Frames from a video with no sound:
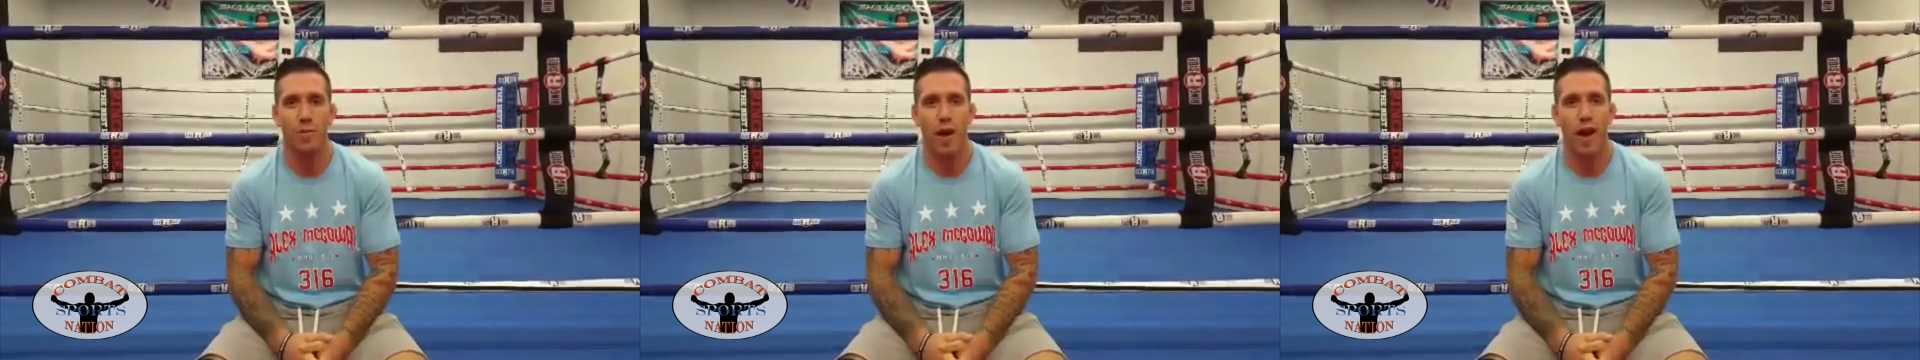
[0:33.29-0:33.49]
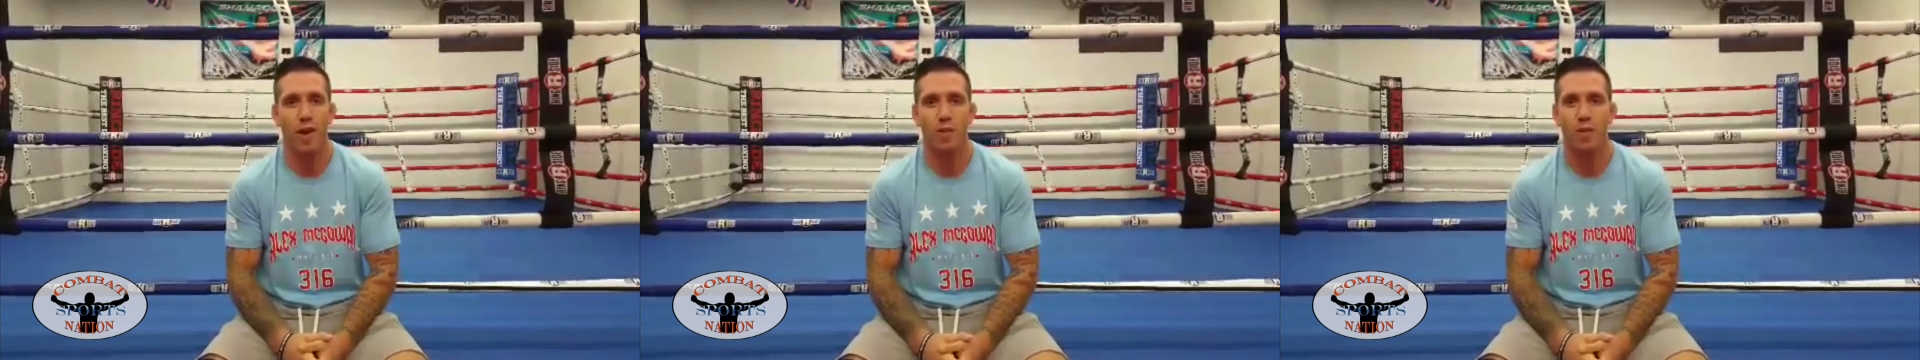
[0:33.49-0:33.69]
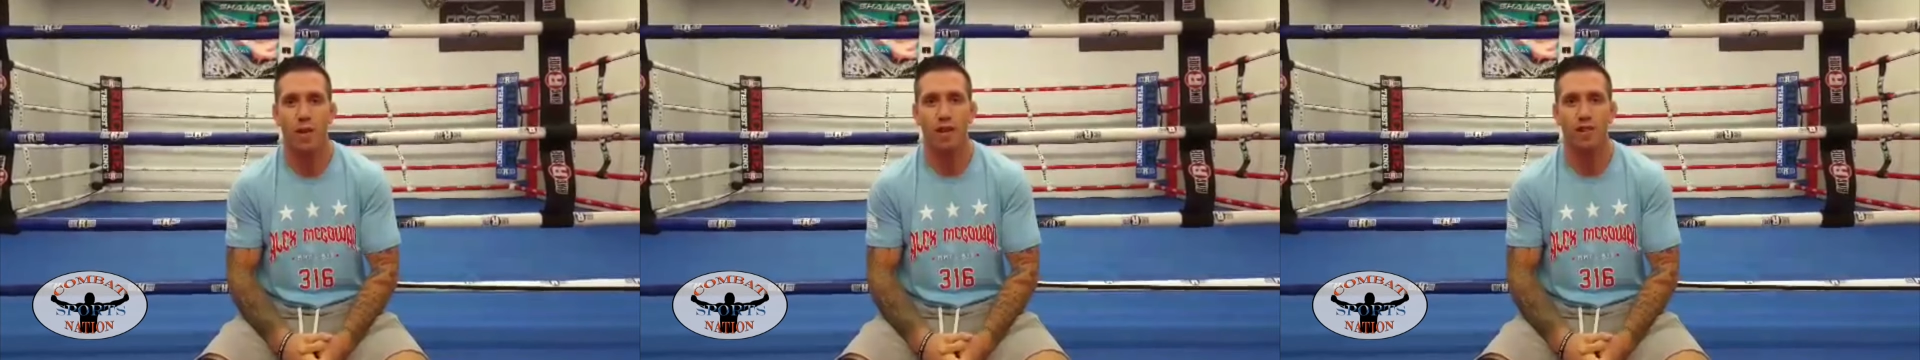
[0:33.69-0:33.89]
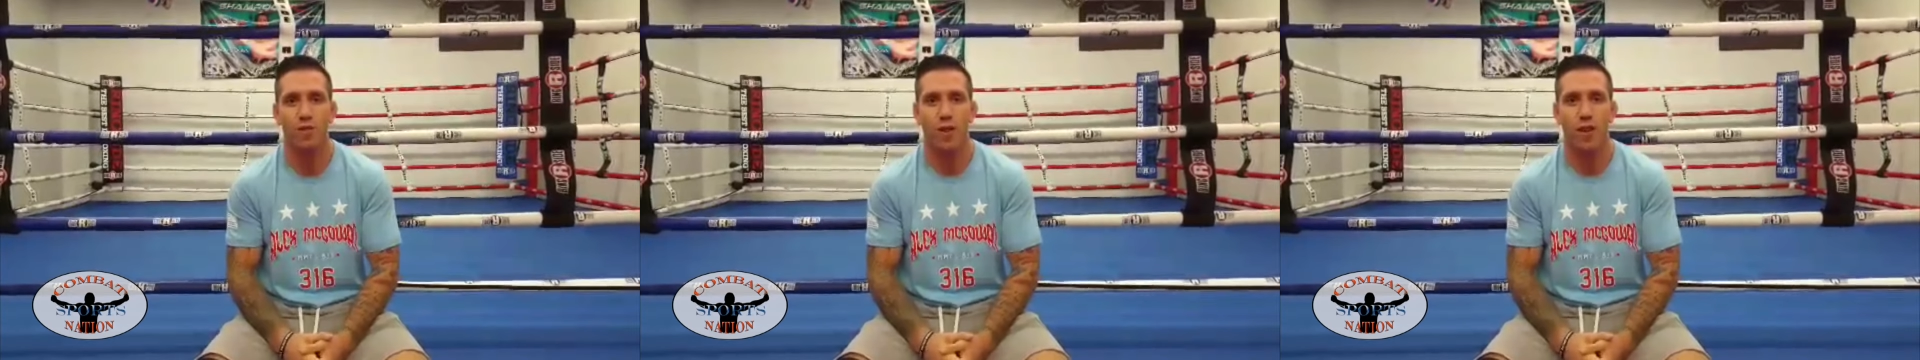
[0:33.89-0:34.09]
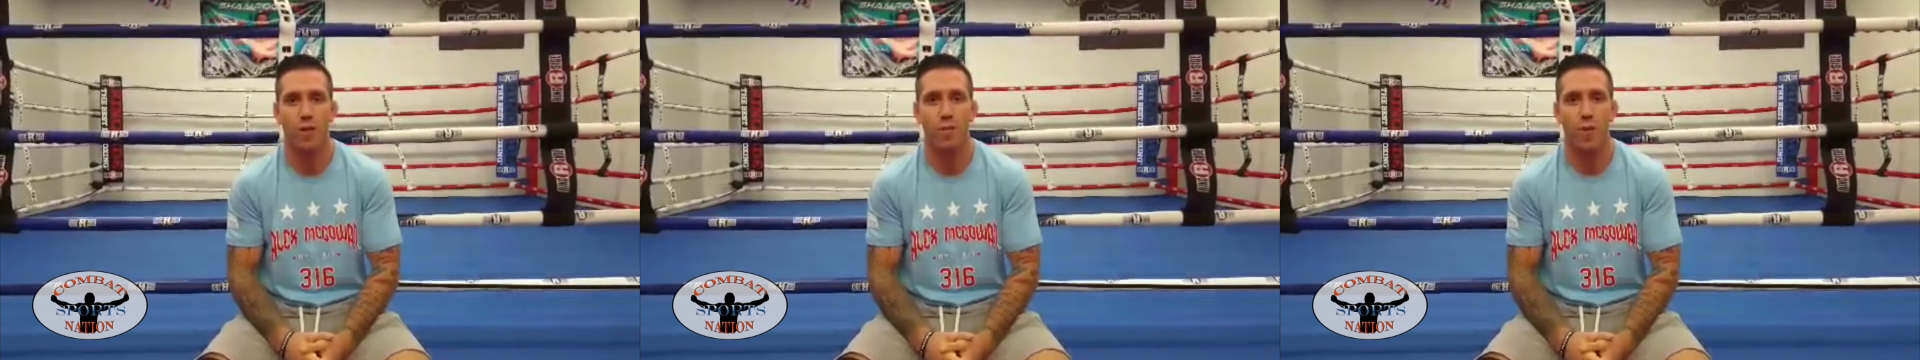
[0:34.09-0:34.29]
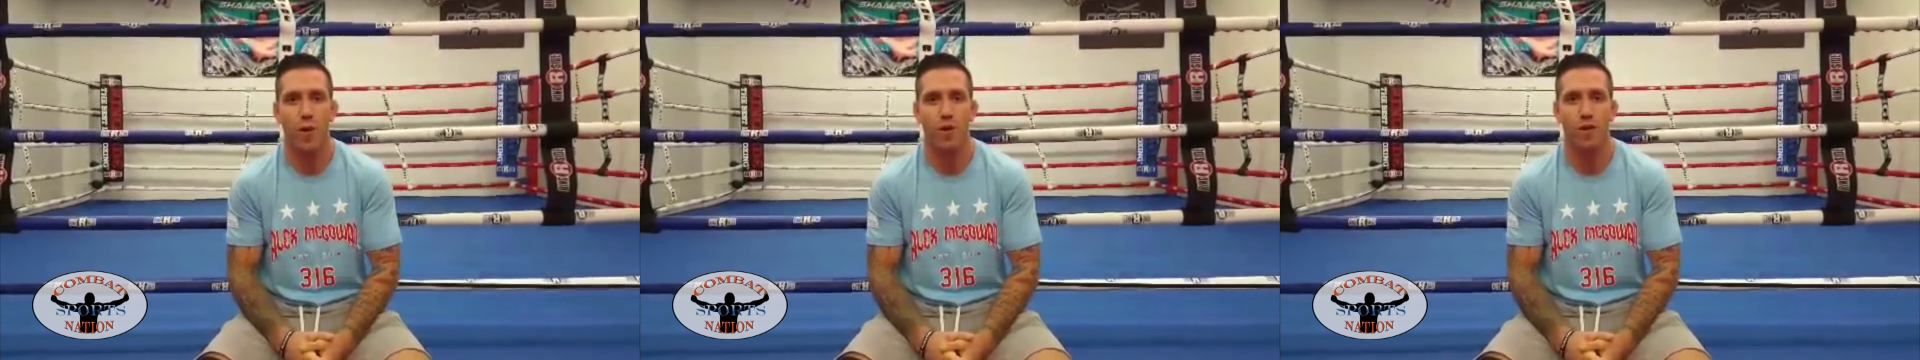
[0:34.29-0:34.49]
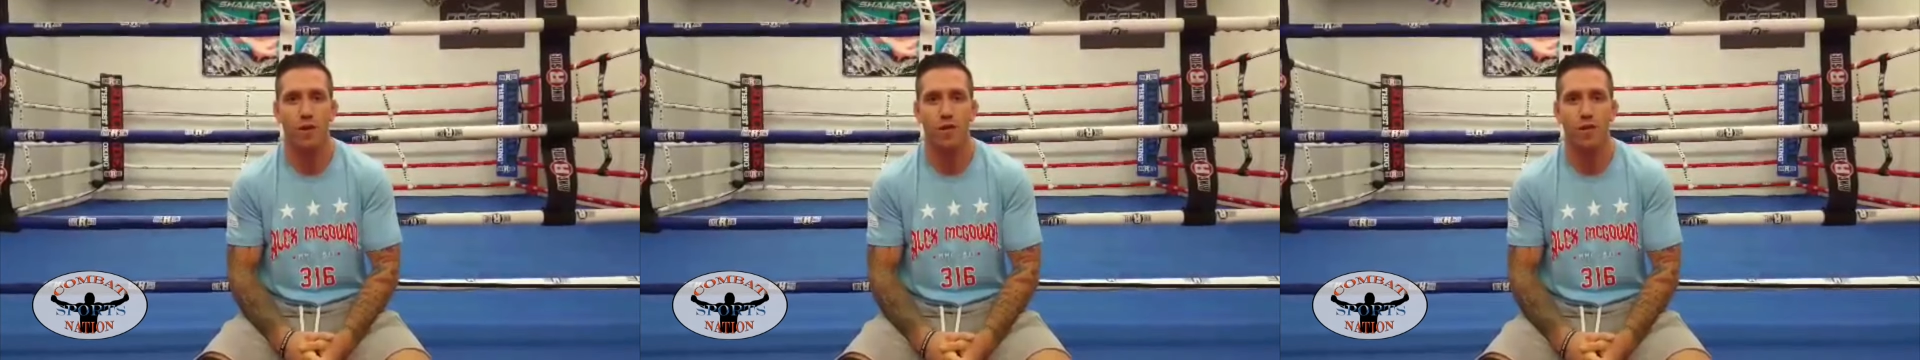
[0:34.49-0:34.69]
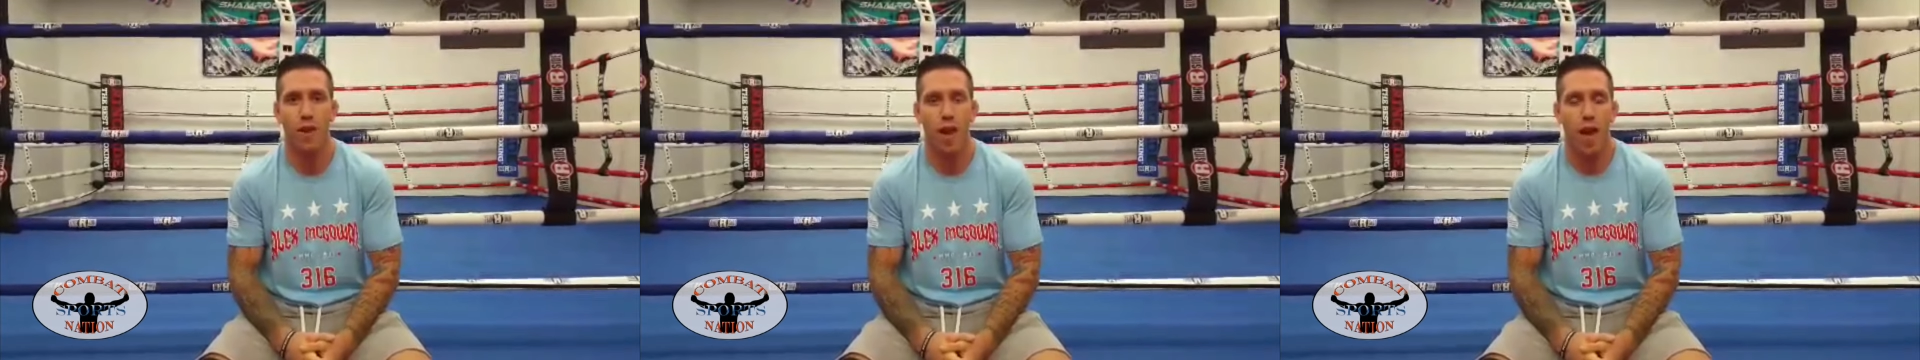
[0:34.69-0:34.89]
I have great training
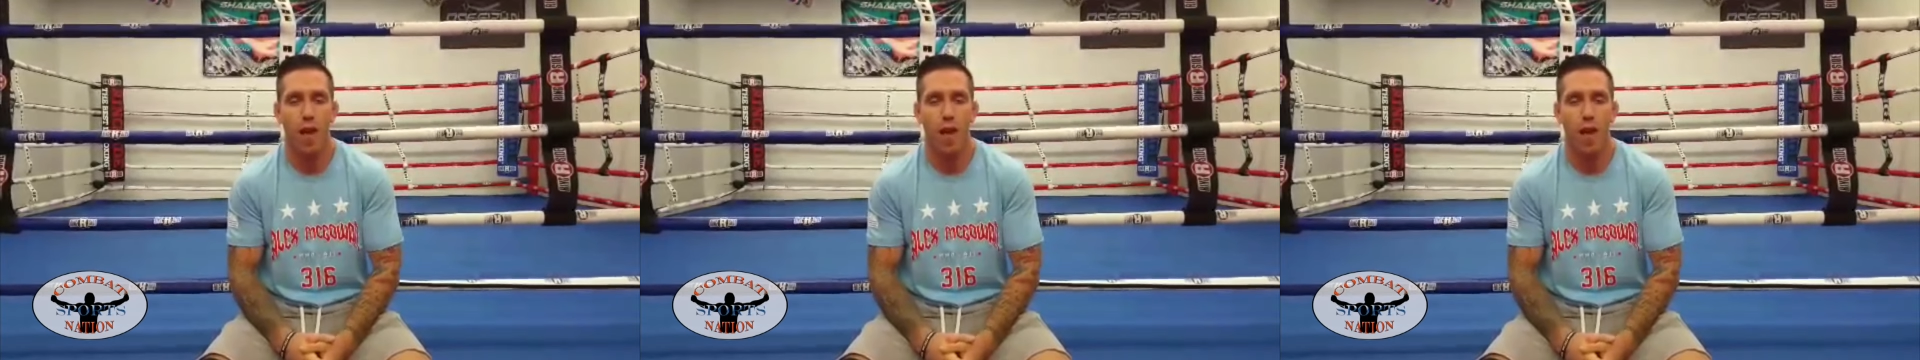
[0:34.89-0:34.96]
partners.